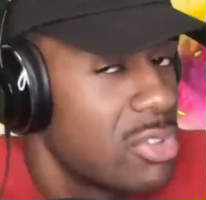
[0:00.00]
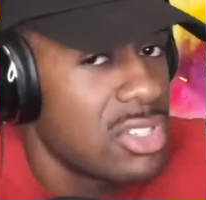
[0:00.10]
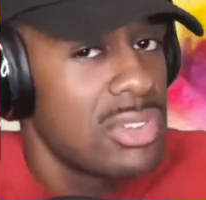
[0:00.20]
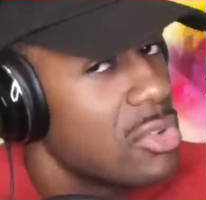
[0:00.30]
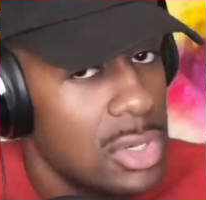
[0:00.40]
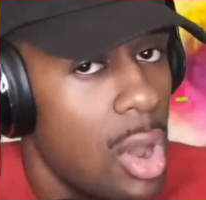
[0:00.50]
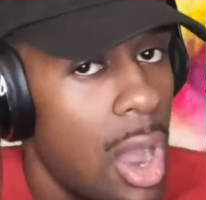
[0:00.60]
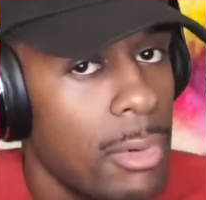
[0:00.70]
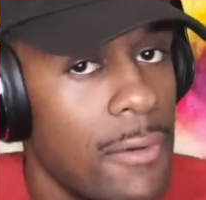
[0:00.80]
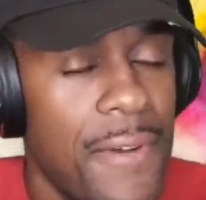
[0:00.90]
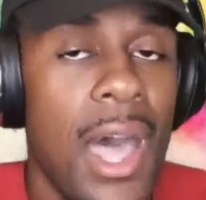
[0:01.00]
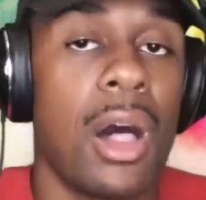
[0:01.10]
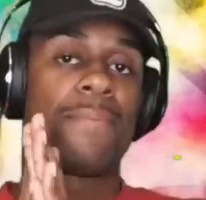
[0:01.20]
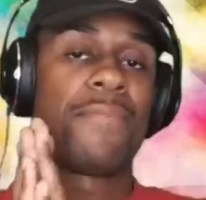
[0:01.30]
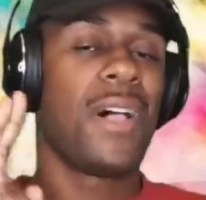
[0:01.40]
There's no harm, no foul.
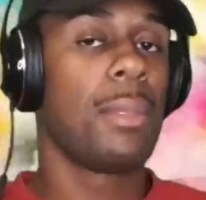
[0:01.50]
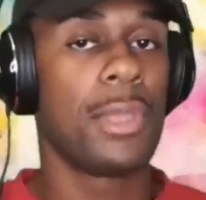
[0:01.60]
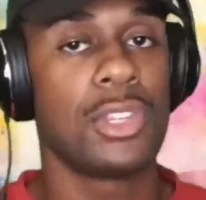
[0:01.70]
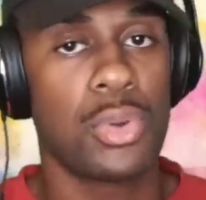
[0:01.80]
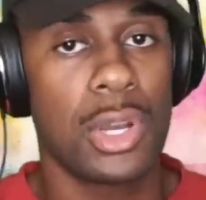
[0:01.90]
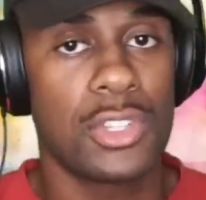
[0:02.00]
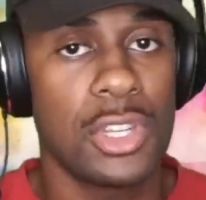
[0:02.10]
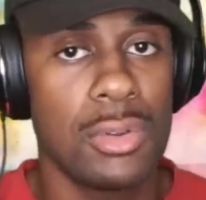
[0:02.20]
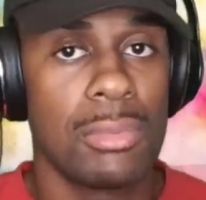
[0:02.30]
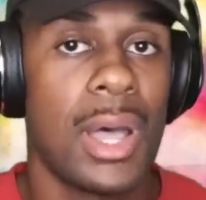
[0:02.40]
Follow me on Twitter too.